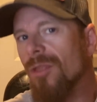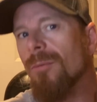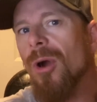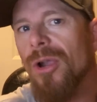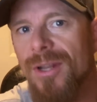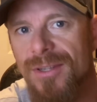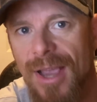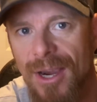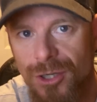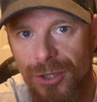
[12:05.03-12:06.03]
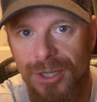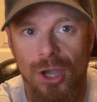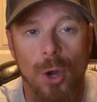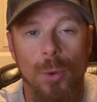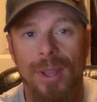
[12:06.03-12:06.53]
the market is actually
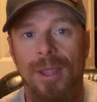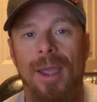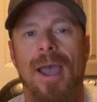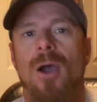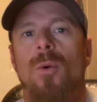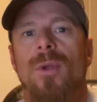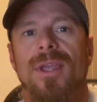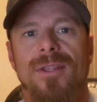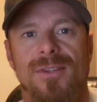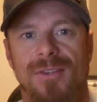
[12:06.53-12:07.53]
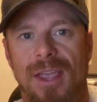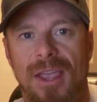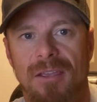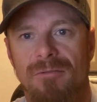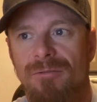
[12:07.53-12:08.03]
going, how we can
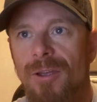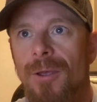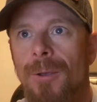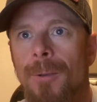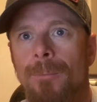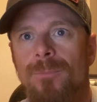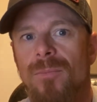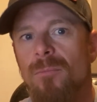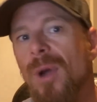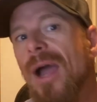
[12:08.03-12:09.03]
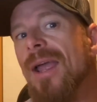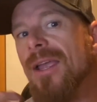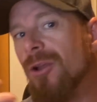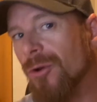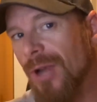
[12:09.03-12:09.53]
save
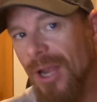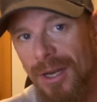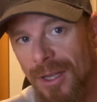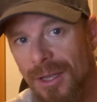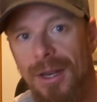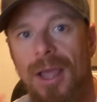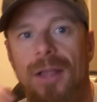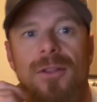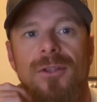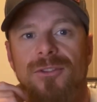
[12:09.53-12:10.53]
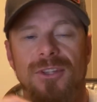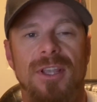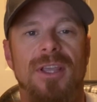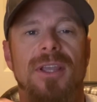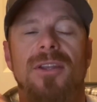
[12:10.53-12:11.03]
by creating an
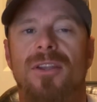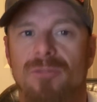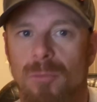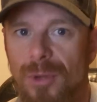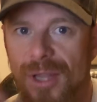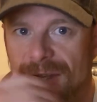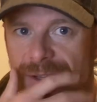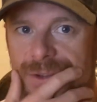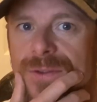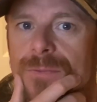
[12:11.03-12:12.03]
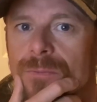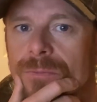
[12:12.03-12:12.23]
LLC in different places.